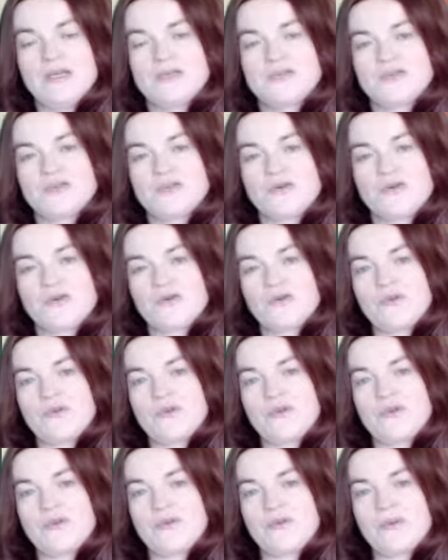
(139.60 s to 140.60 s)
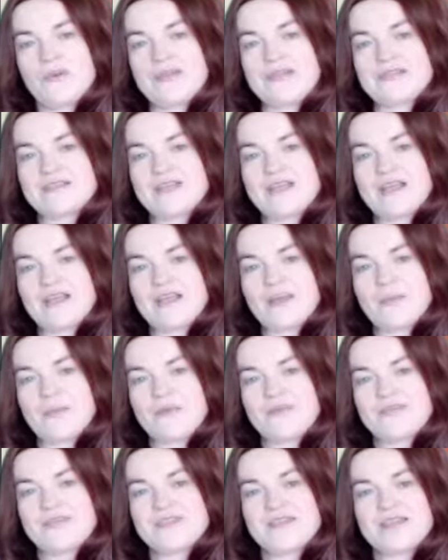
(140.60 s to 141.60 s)
So the way to think
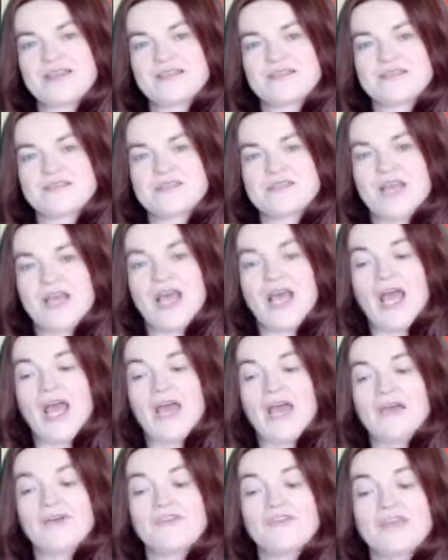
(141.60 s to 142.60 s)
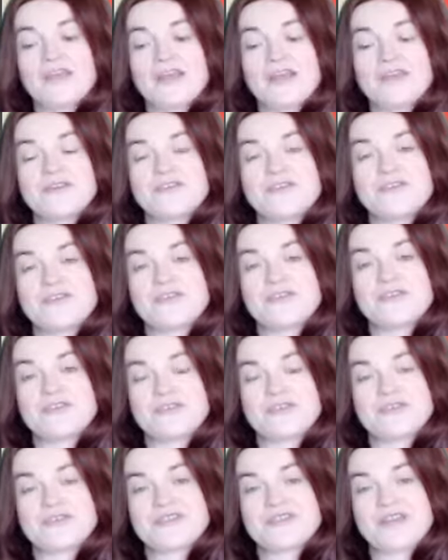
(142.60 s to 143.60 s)
about it is, how do you introduce
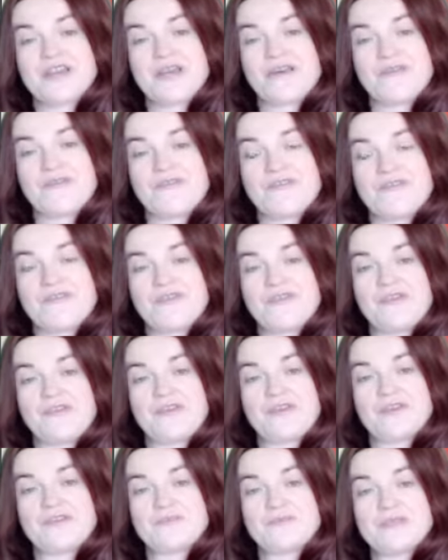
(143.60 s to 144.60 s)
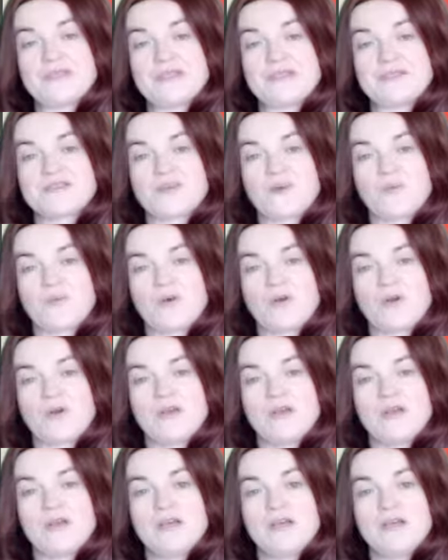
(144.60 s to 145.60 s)
yourself if you first meet someone?
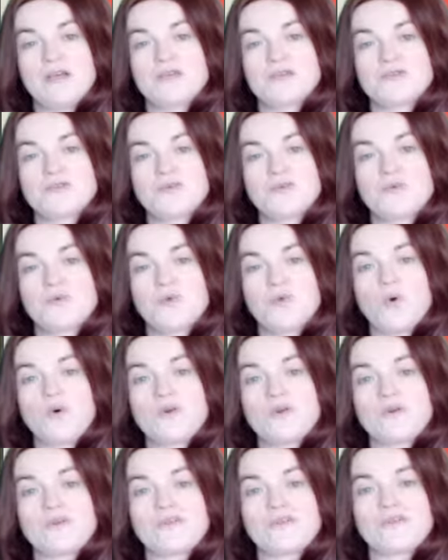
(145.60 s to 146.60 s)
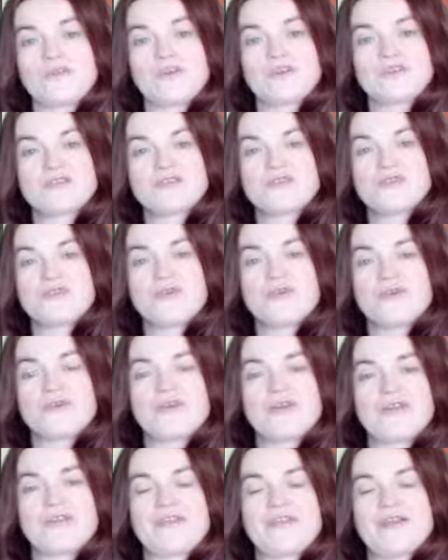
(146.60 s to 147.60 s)
So what are the first 2 or
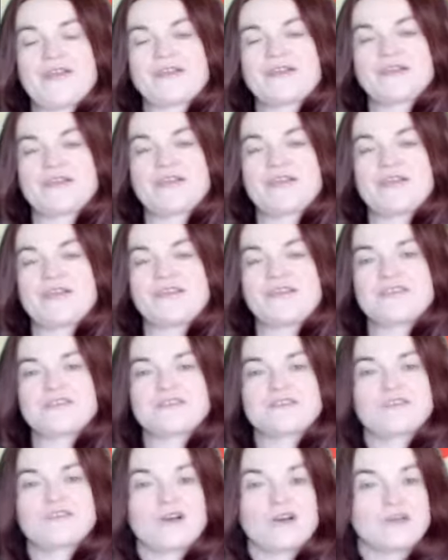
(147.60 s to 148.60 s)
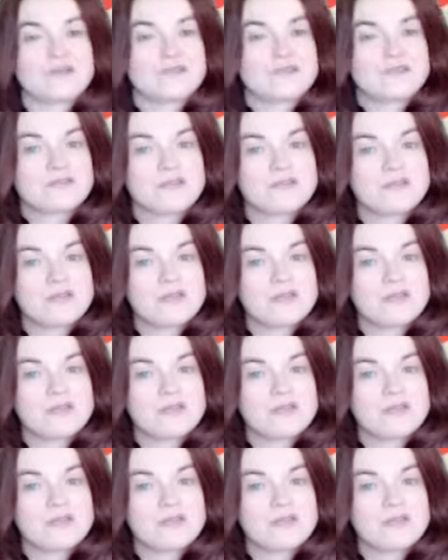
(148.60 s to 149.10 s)
3 things that you discuss?